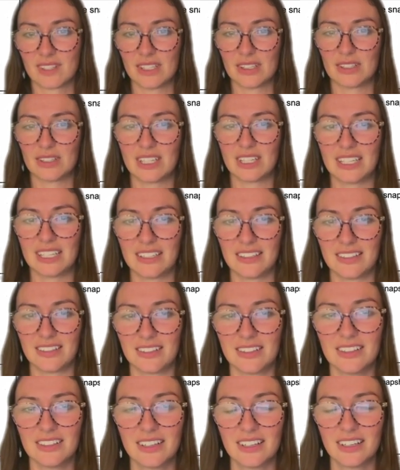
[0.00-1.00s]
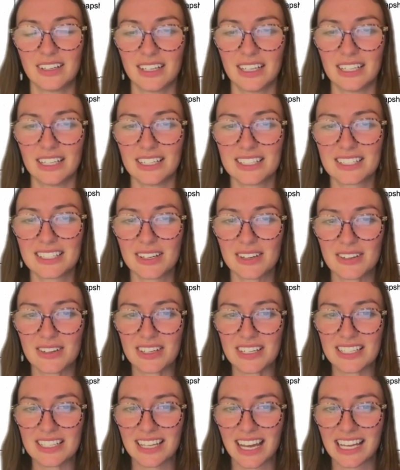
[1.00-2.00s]
Okay, good.
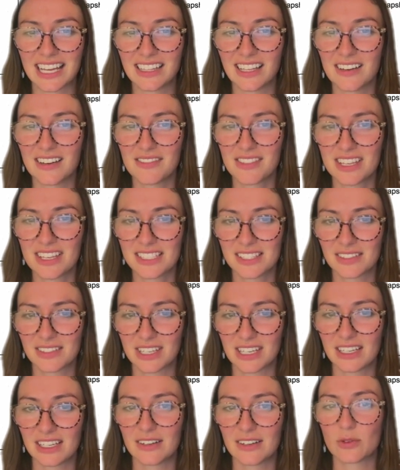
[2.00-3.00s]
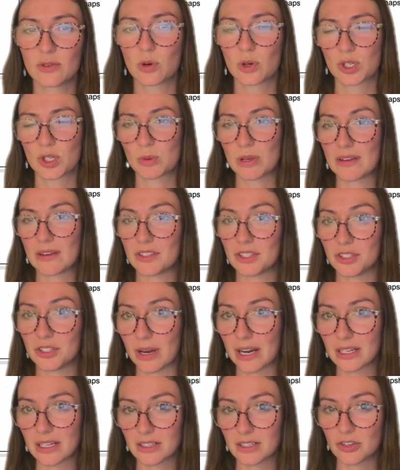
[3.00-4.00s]
So I love this. Of course, we have the
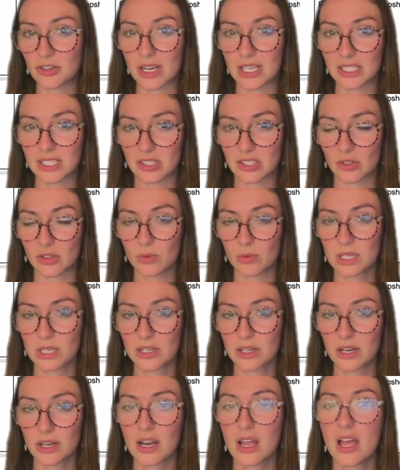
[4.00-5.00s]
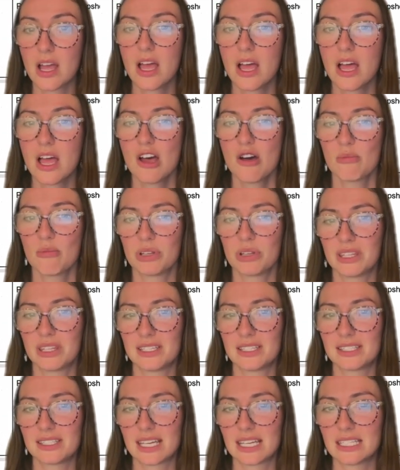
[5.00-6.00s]
direct address to the reader, but
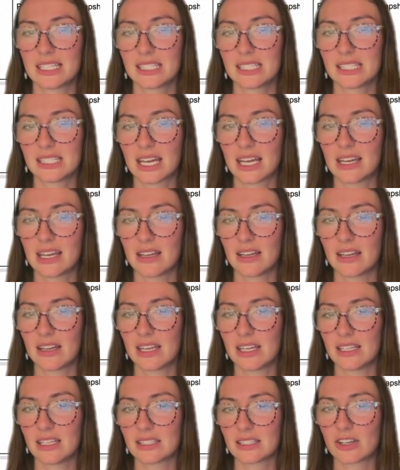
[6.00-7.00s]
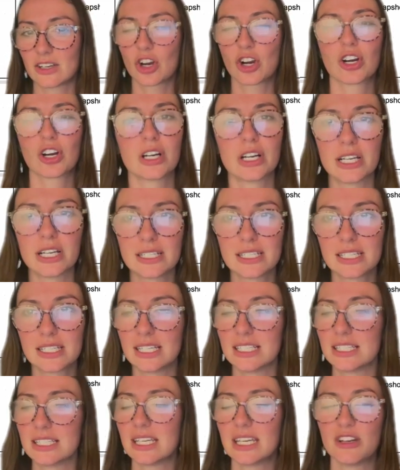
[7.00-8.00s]
this sense that it's current,
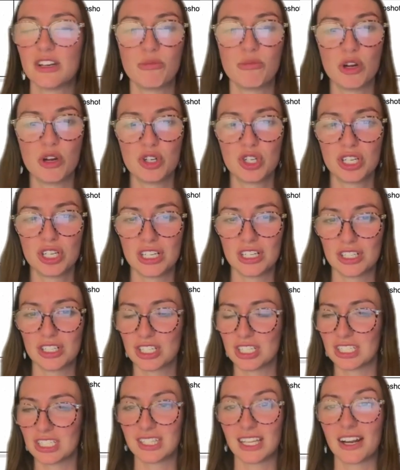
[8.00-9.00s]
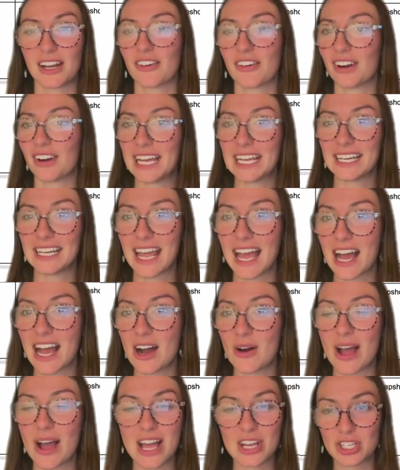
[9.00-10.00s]
it's in motion. She's there right
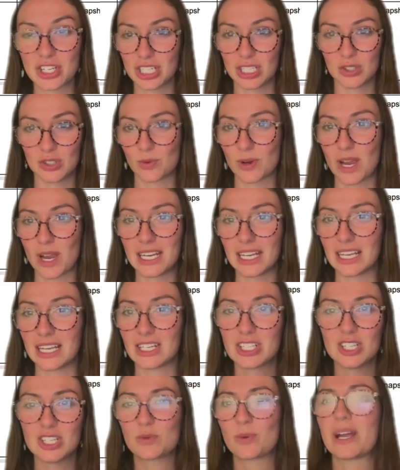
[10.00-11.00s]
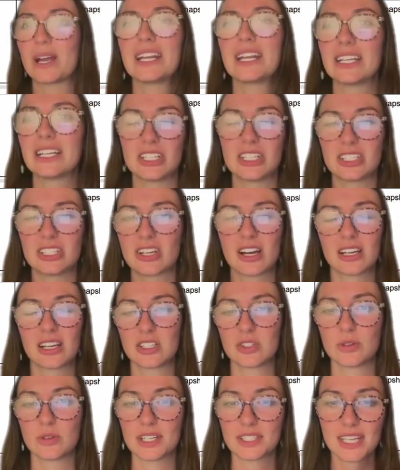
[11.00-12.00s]
now as she's writing, she's
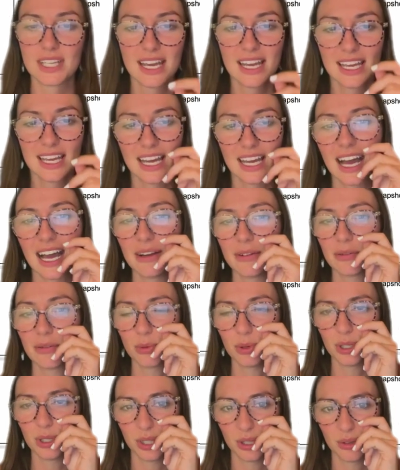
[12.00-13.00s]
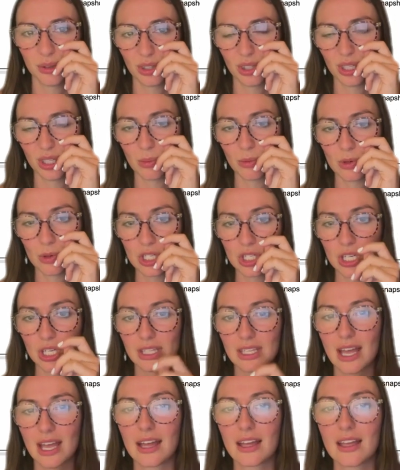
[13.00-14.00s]
talking to us. I really, really
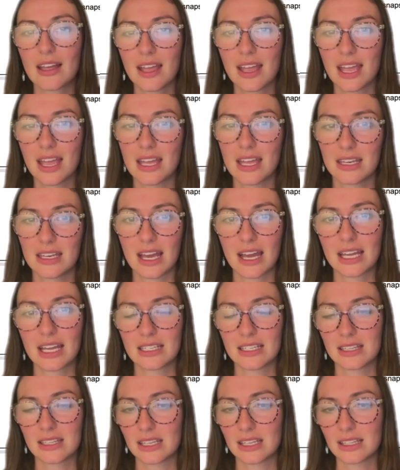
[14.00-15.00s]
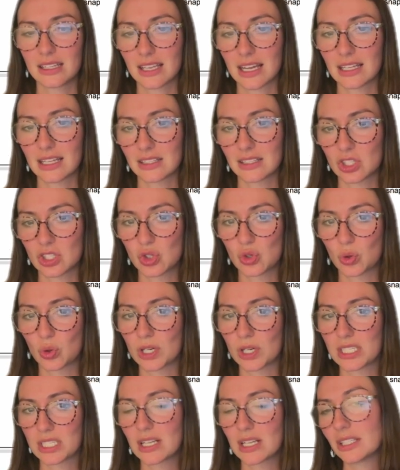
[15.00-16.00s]
appreciate that. And I think that the
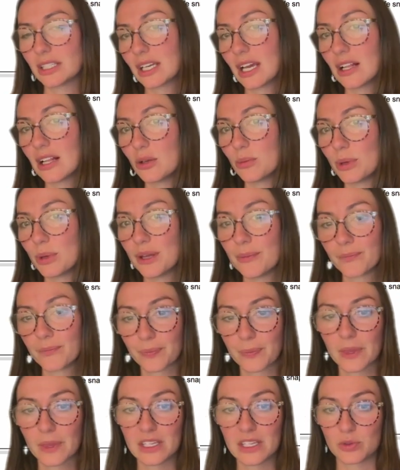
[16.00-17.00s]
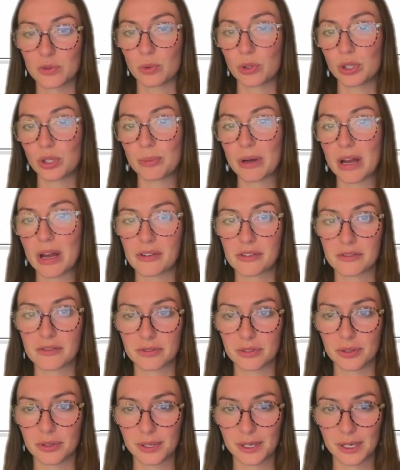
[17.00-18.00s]
storytelling element is really
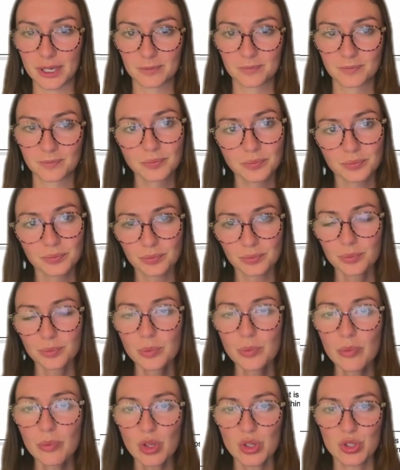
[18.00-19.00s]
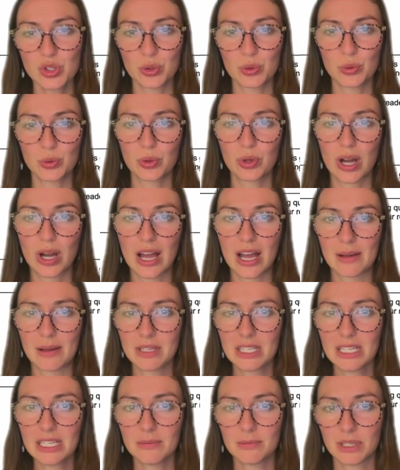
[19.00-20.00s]
powerful there. So
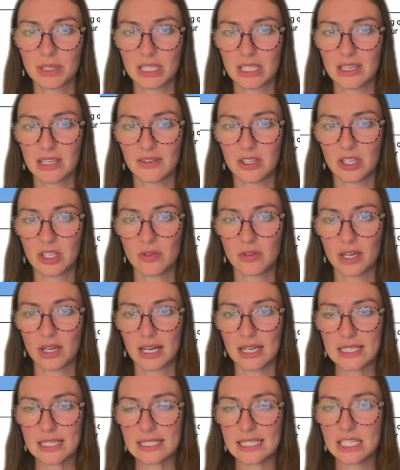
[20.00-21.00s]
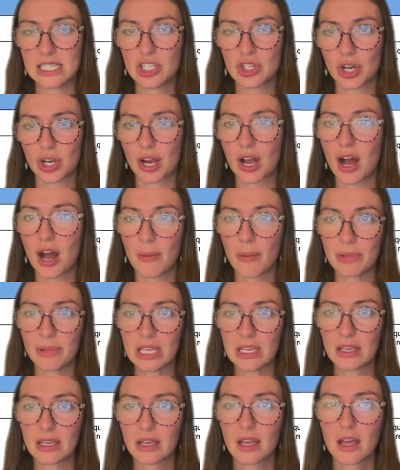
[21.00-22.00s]
I'm going to be giving you guys each a
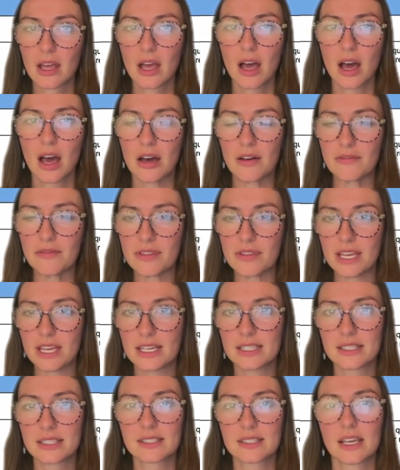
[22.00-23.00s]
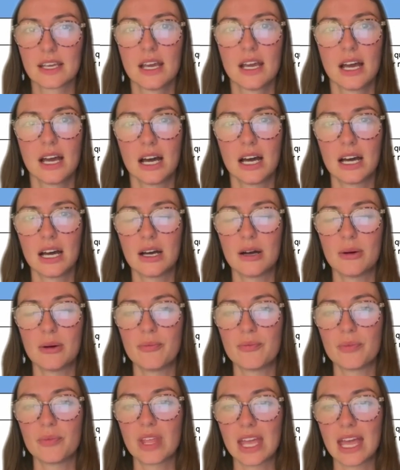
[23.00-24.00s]
copy of this.
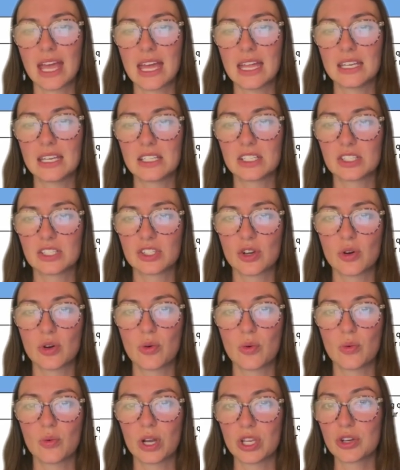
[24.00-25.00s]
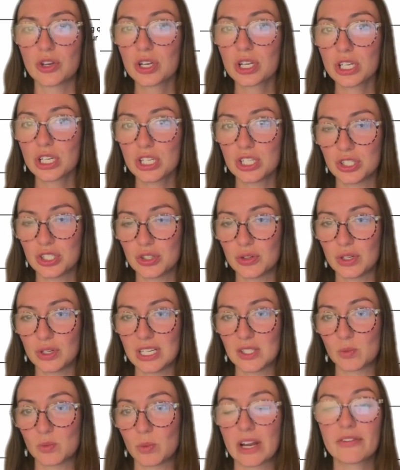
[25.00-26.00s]
And so what you're going to do
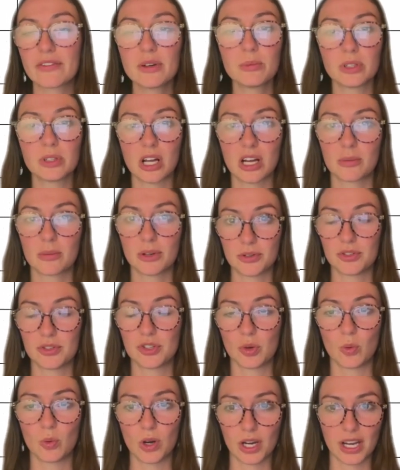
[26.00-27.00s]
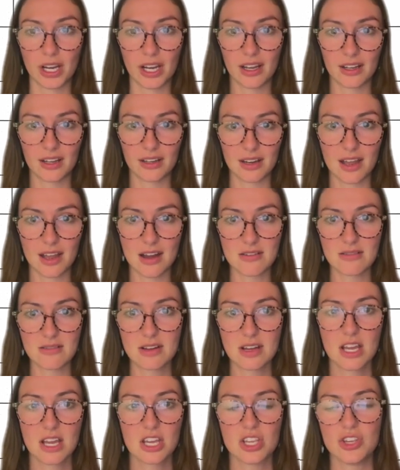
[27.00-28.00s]
is whatever blog post you're working on now,
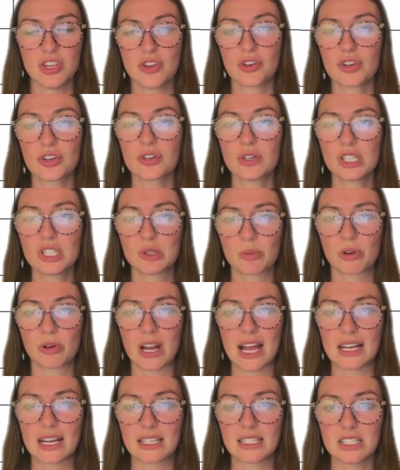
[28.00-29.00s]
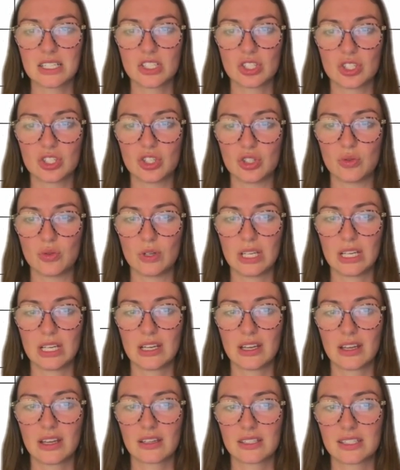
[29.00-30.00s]
you're going to practice
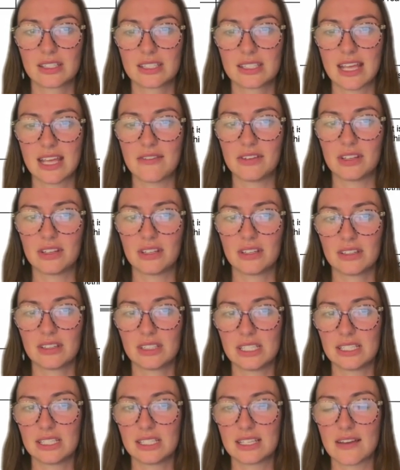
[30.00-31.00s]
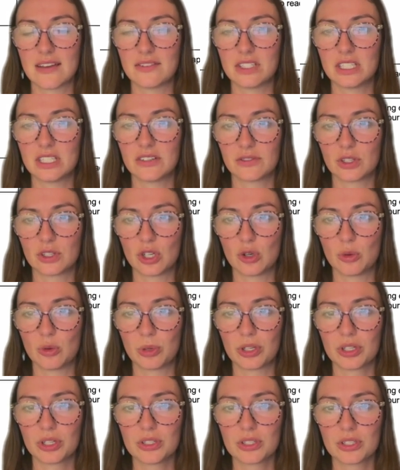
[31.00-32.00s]
doing these seven different
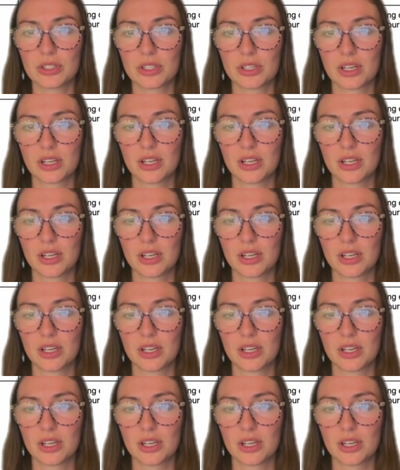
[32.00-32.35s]
openers.